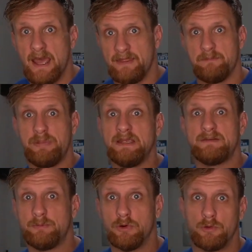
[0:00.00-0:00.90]
And then
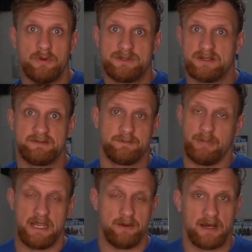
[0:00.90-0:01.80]
P2Pool would just
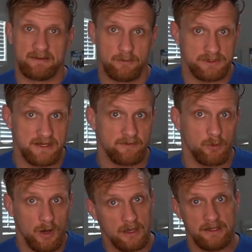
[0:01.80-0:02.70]
pay you out to
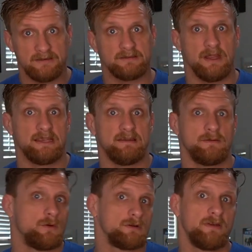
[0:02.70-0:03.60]
whichever wallet you
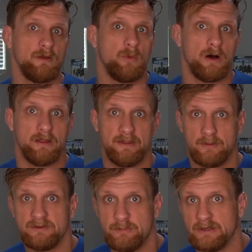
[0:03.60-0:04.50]
selected or to the wallet
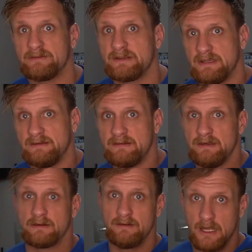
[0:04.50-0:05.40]
that was built
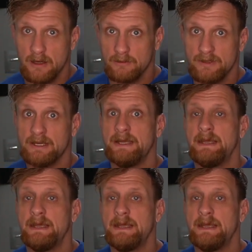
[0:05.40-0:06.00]
into your node.